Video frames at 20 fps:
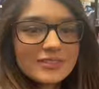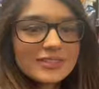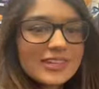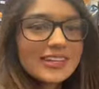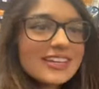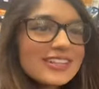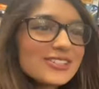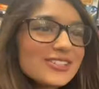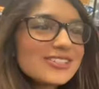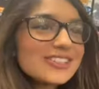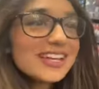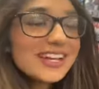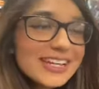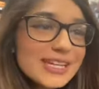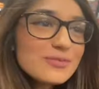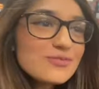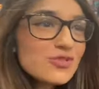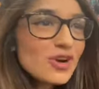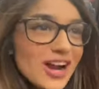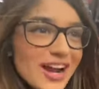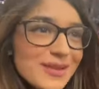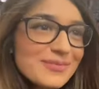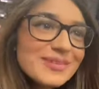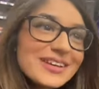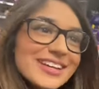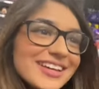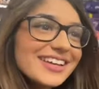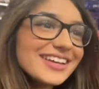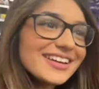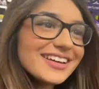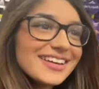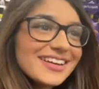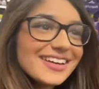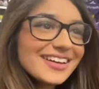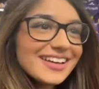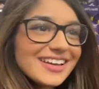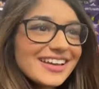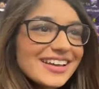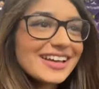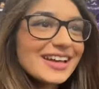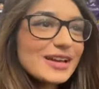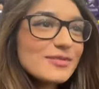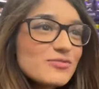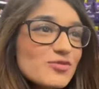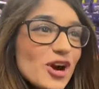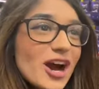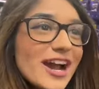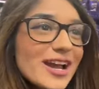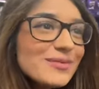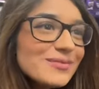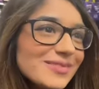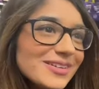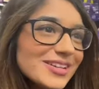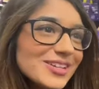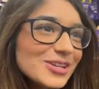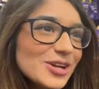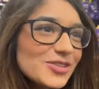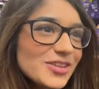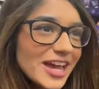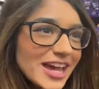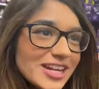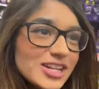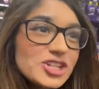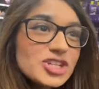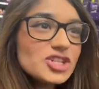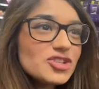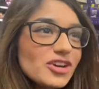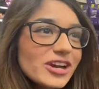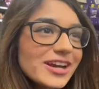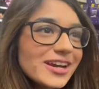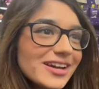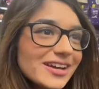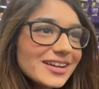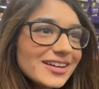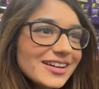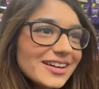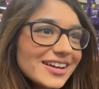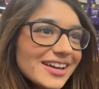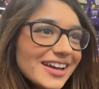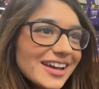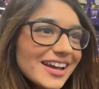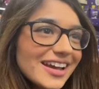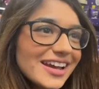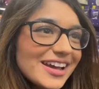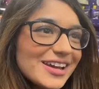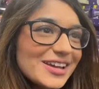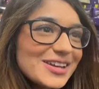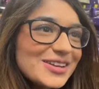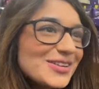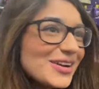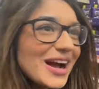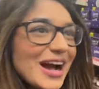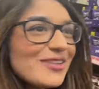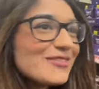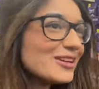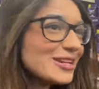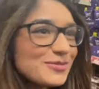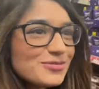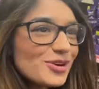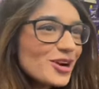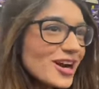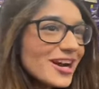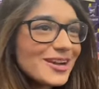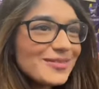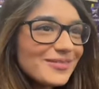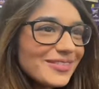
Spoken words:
Do you sell any Prime here? Prime? You know the energy drink? You don't have any Prime?